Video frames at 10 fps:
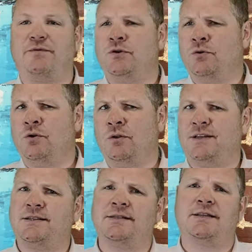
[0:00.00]
fewer new
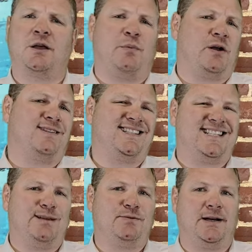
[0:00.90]
listings than compared to the
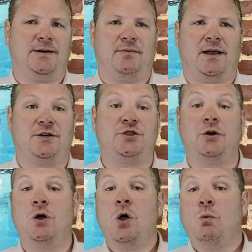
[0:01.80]
same time last
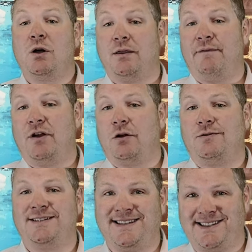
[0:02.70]
year when
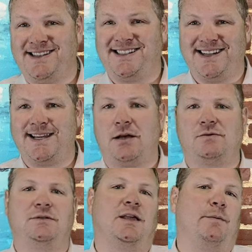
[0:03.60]
1,166
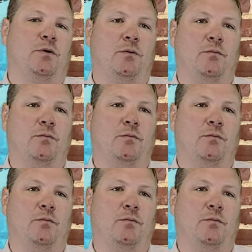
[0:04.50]
houses came on the